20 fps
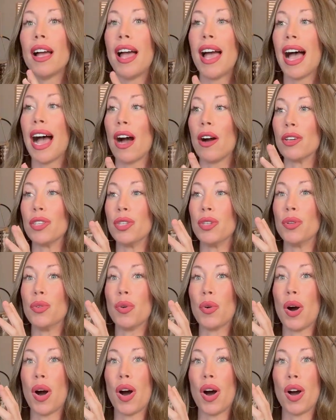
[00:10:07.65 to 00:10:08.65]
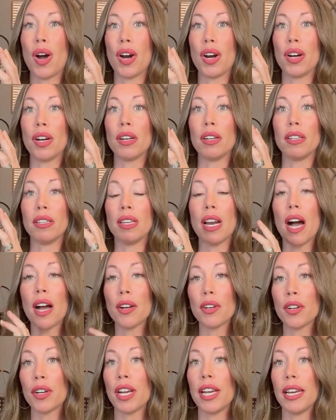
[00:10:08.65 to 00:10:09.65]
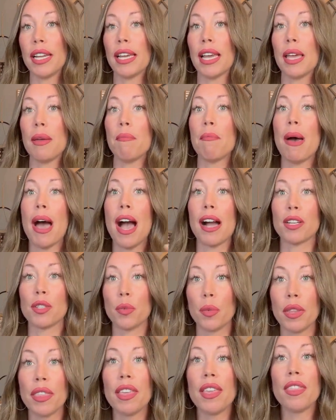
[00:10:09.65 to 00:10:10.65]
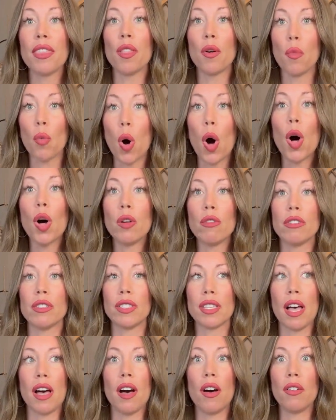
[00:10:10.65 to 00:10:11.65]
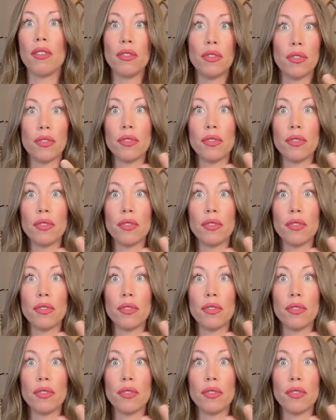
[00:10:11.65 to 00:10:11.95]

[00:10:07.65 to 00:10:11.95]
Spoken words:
how you are not creating impact within the walls of